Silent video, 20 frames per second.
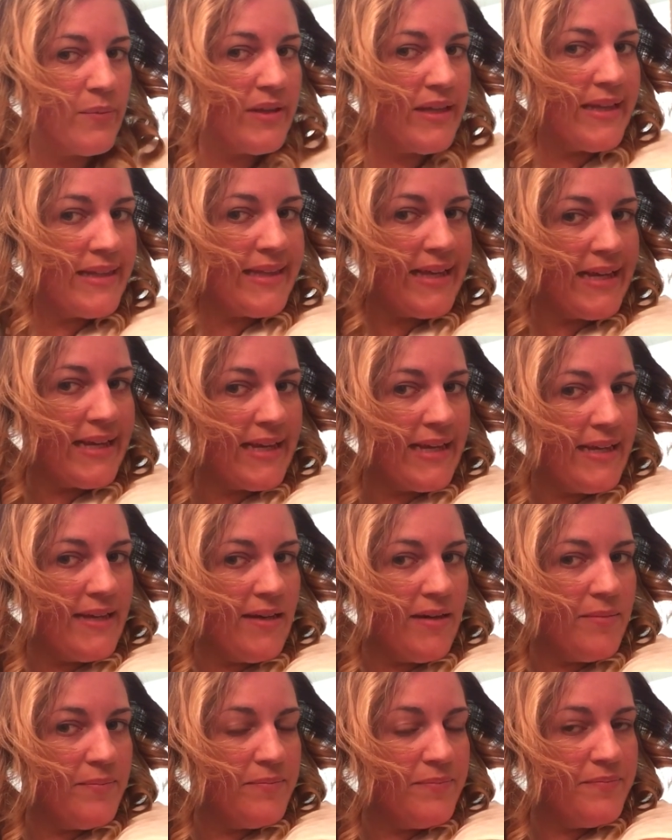Let that heat
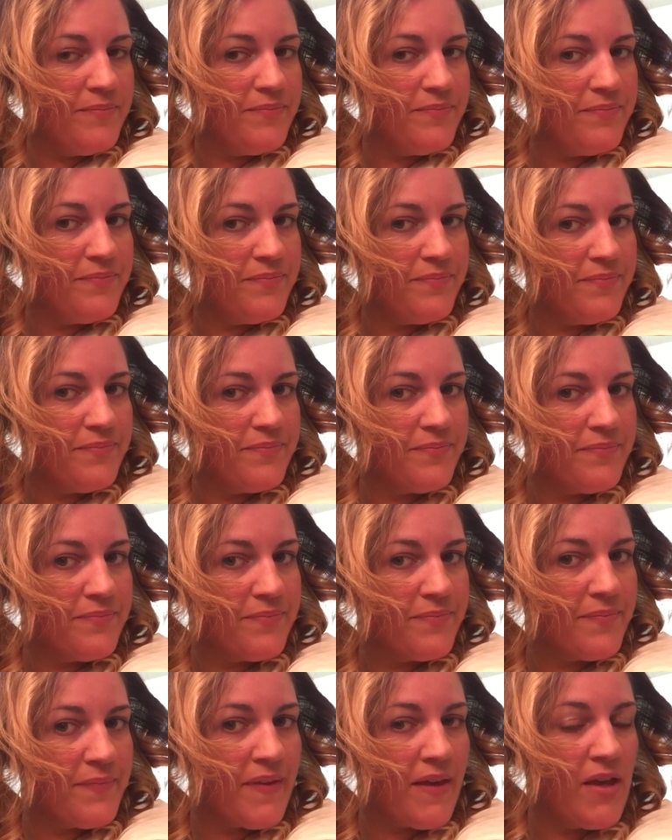up.
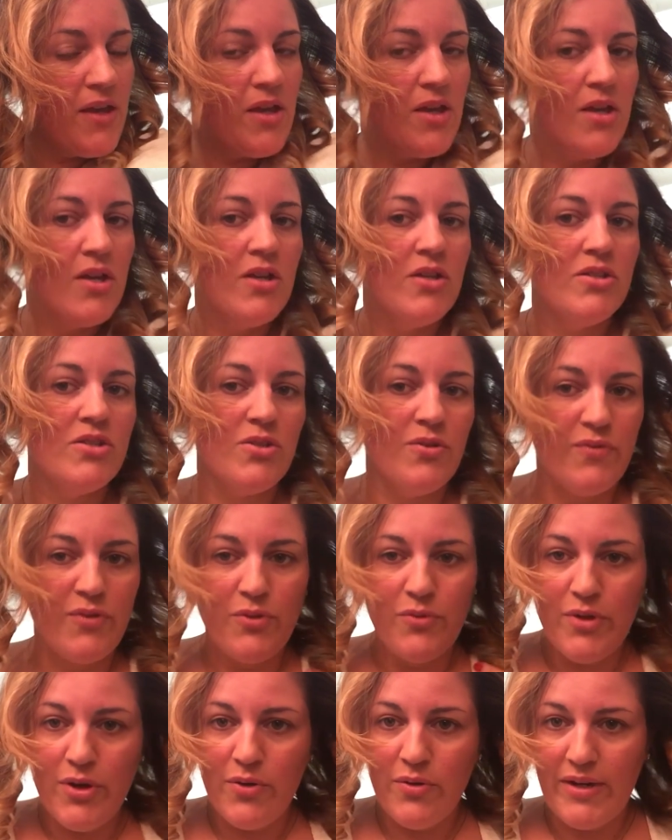So if
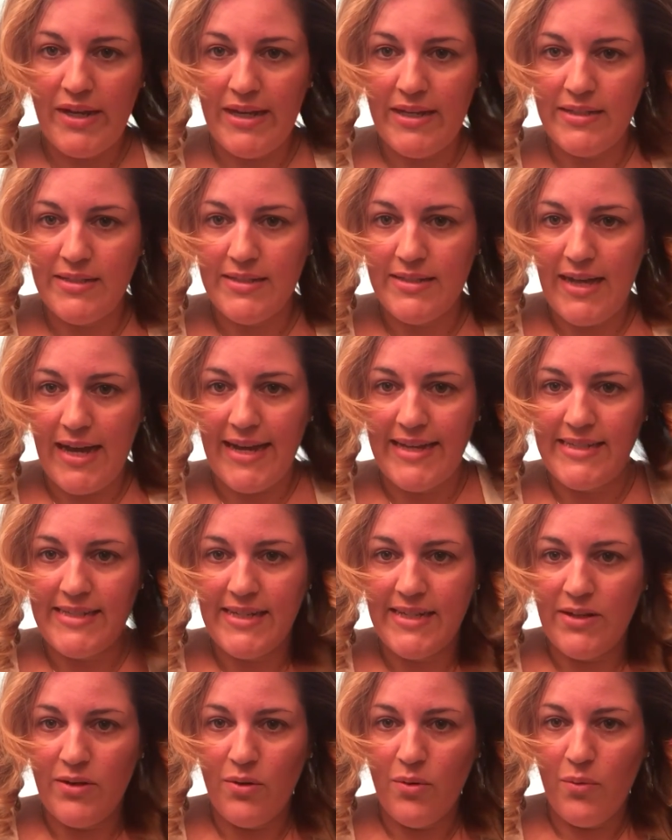you notice, I
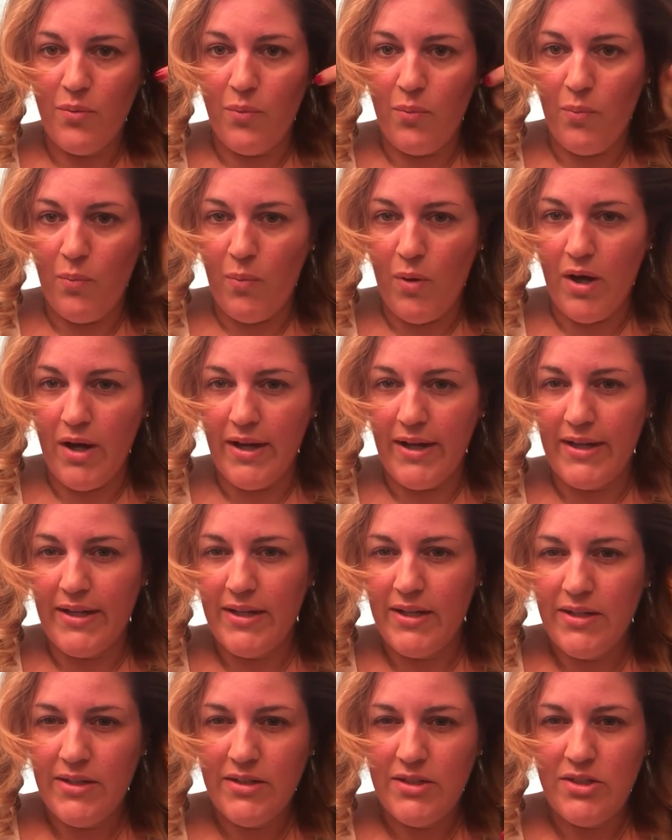did
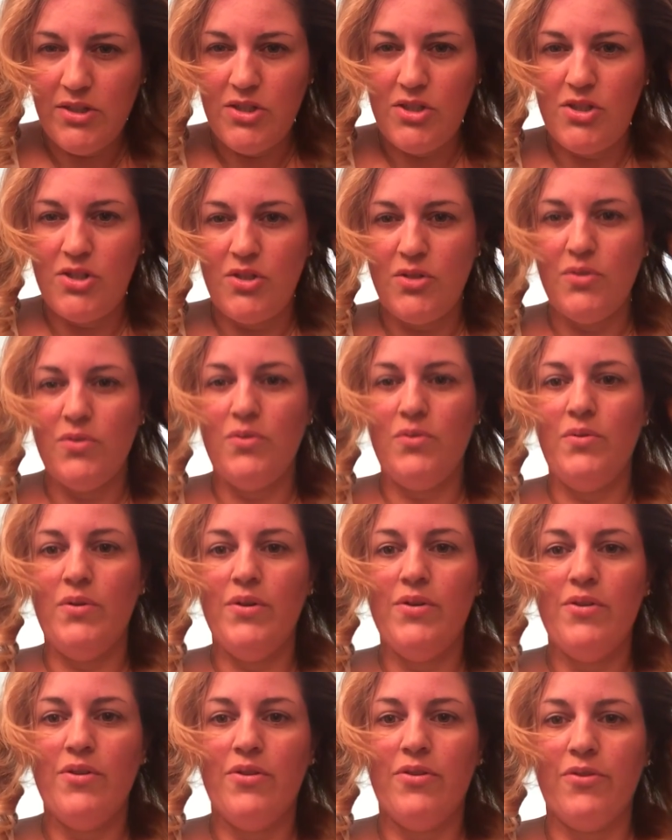one, two,
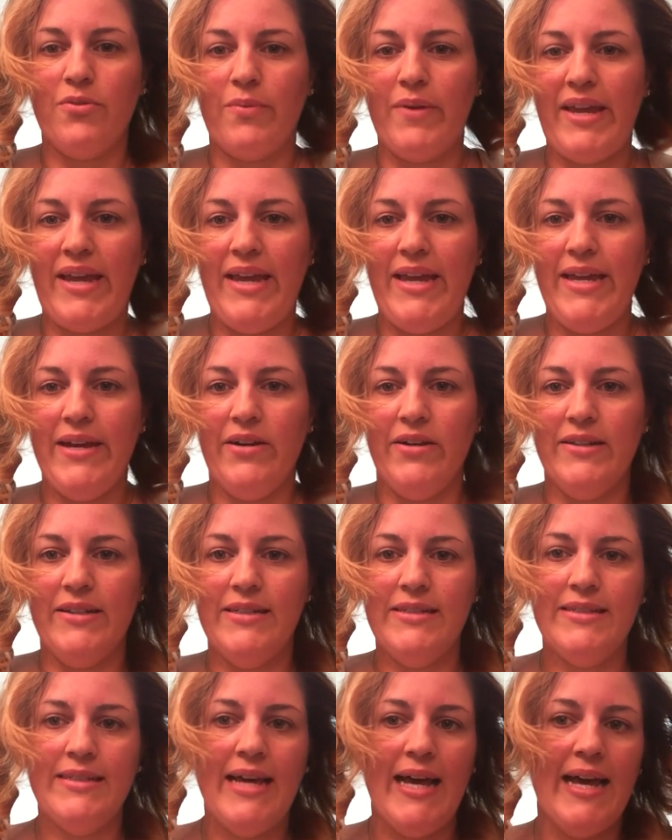three on
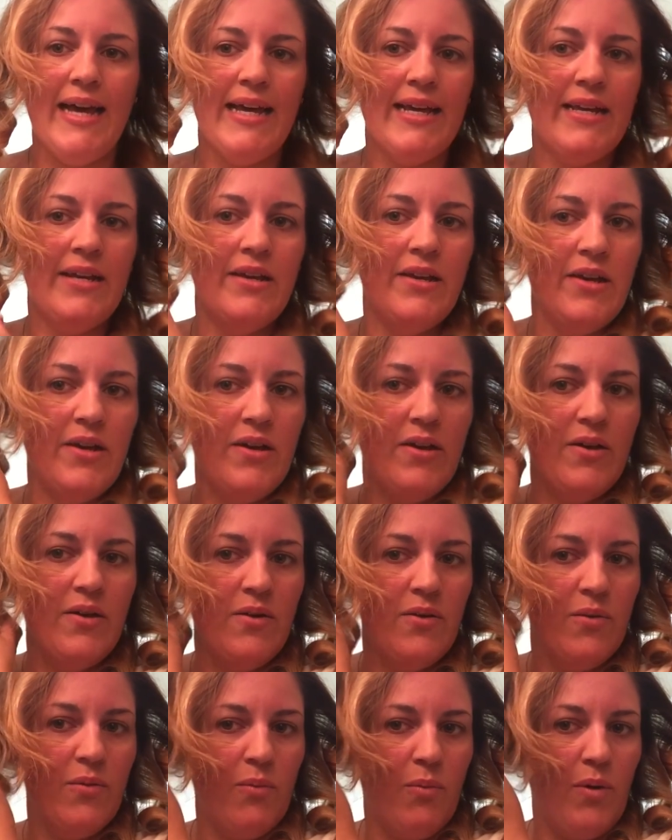this side,
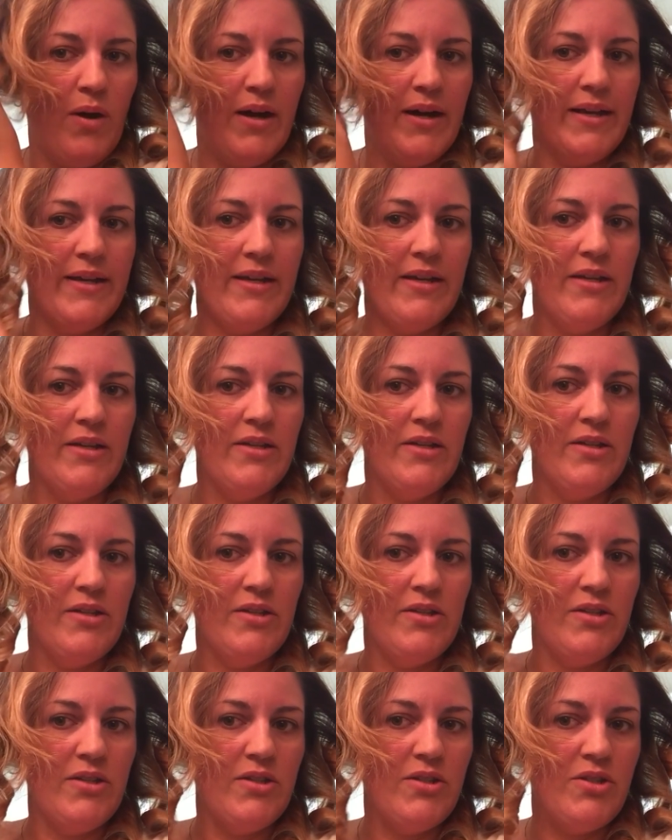one,
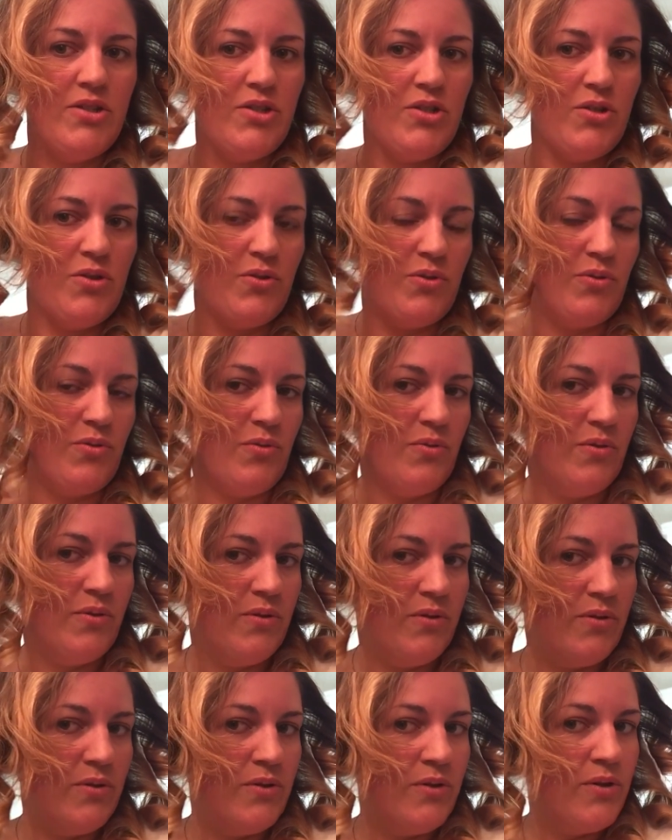two,
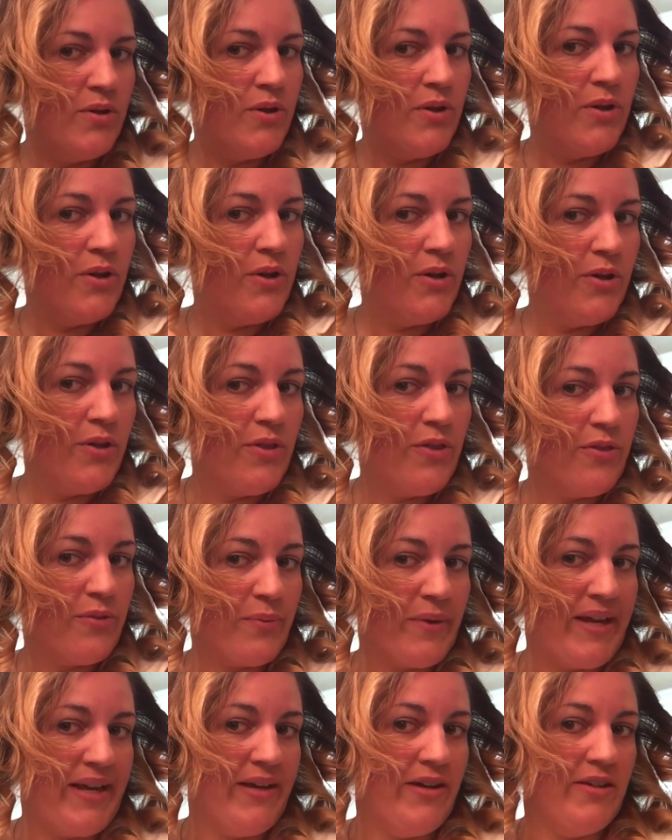
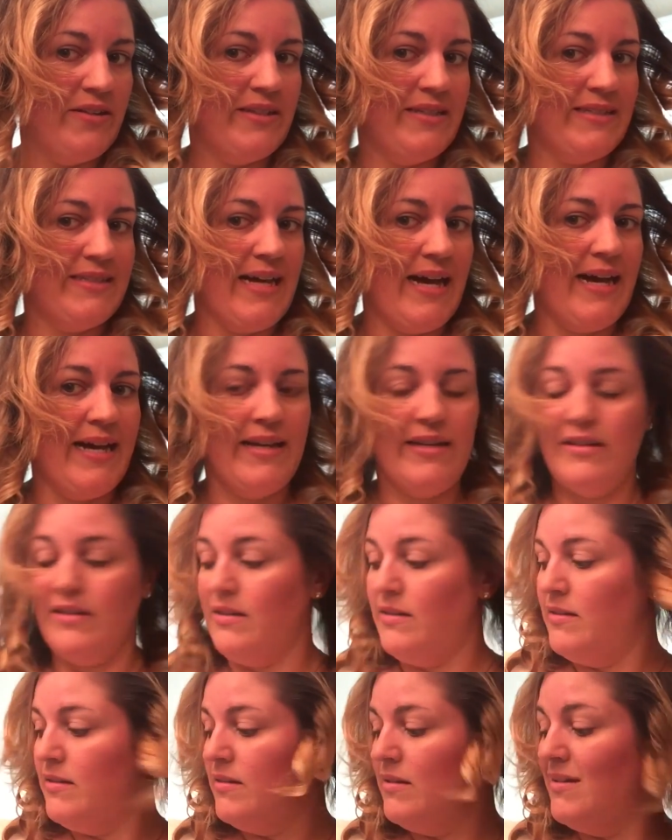three on this side.
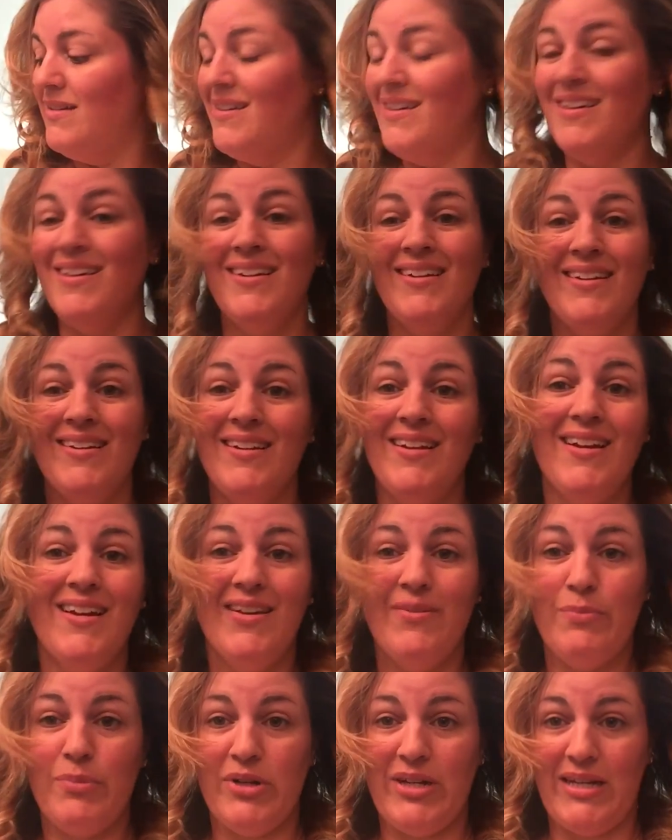
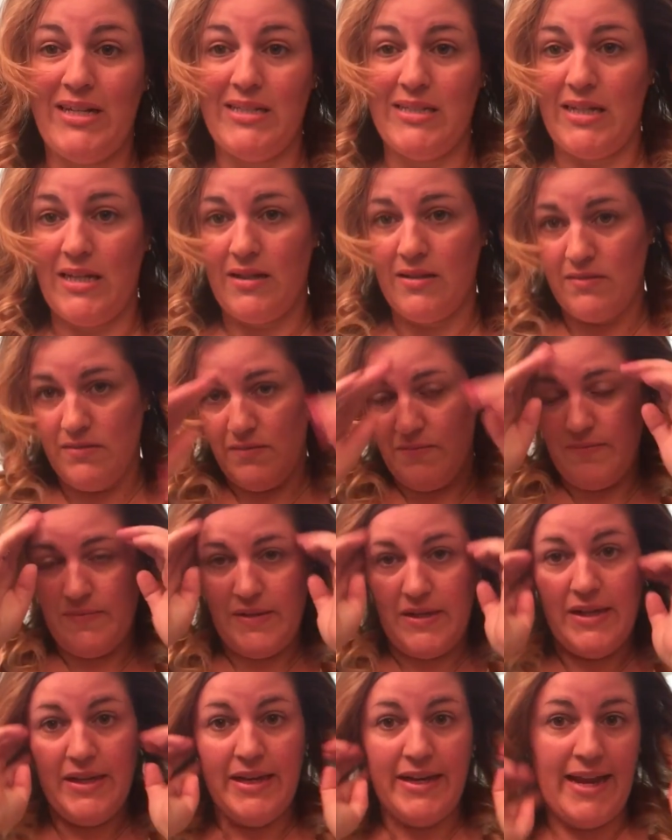Pretty easy.
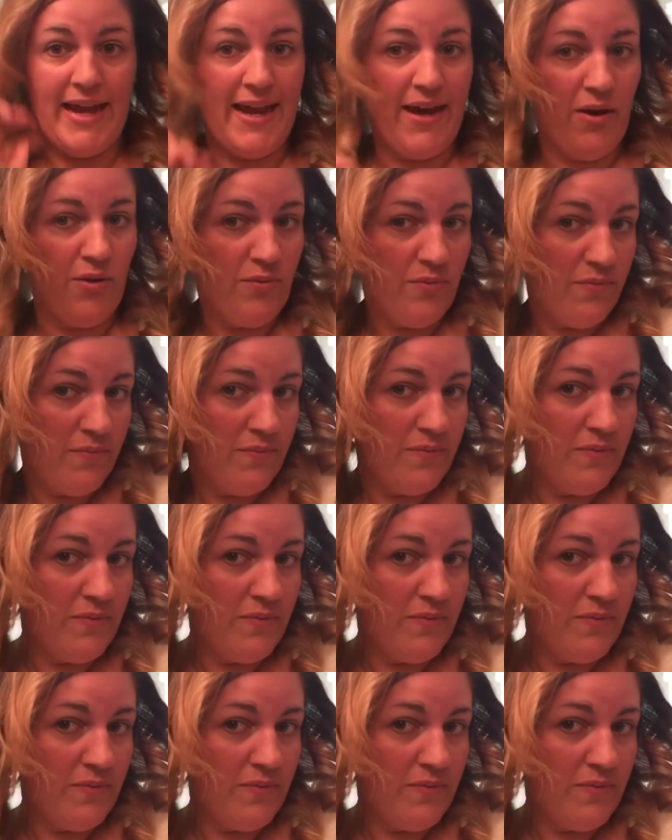Now,